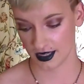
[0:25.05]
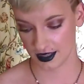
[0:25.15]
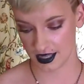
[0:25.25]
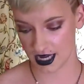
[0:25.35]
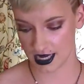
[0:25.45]

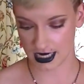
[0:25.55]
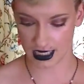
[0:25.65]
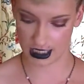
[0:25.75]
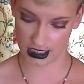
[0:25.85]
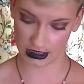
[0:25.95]

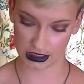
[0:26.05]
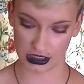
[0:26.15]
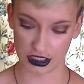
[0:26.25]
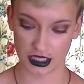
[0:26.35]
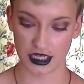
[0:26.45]
the, let's
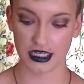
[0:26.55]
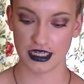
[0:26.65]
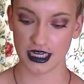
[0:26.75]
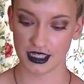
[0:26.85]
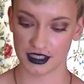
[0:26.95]
see, the
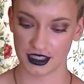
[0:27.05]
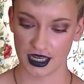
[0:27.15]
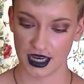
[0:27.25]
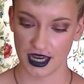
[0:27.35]
NYX